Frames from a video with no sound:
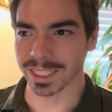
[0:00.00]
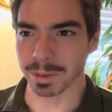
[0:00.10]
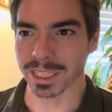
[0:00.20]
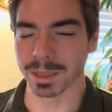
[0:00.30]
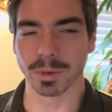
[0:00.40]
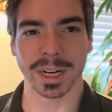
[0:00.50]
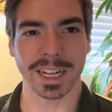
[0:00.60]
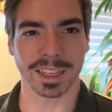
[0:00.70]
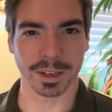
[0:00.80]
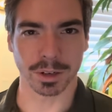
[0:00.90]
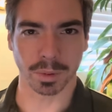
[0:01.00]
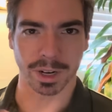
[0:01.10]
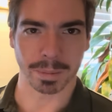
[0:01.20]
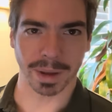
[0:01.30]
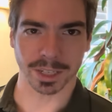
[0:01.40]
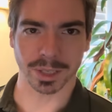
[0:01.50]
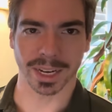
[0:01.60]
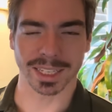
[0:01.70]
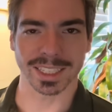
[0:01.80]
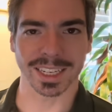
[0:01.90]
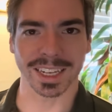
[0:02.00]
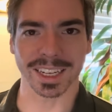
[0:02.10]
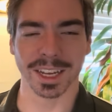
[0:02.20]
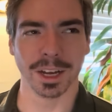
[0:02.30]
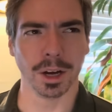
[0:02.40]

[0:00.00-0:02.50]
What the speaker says: to be liberated, that you don't want to backtrack and say,